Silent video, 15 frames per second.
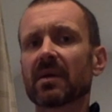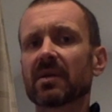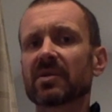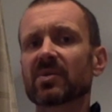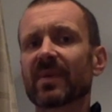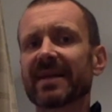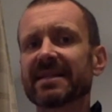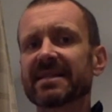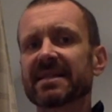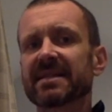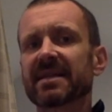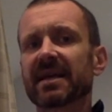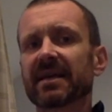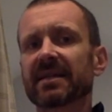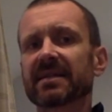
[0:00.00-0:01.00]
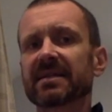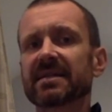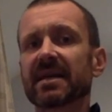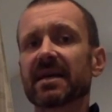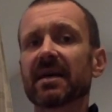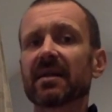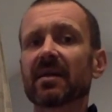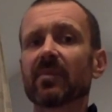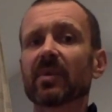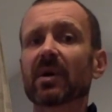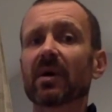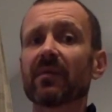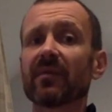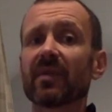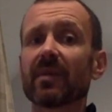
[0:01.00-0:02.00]
20 seconds there, then we go
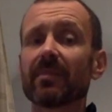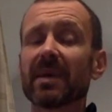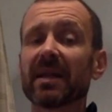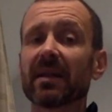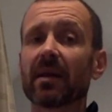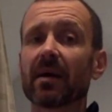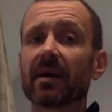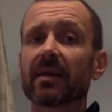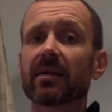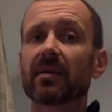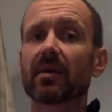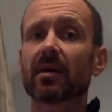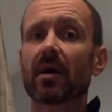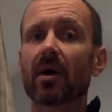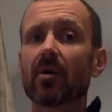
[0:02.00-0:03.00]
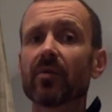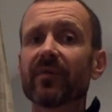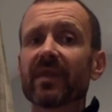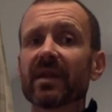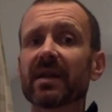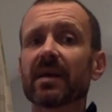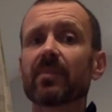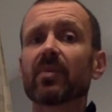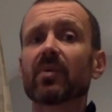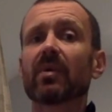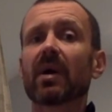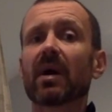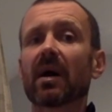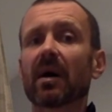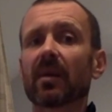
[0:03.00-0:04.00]
over the midline, over the
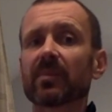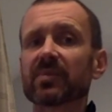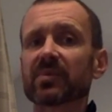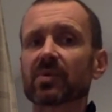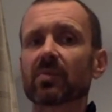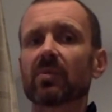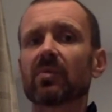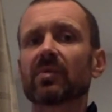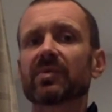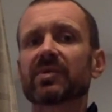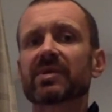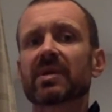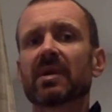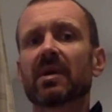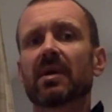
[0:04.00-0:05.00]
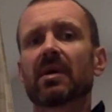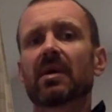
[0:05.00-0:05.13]
nipple, up towards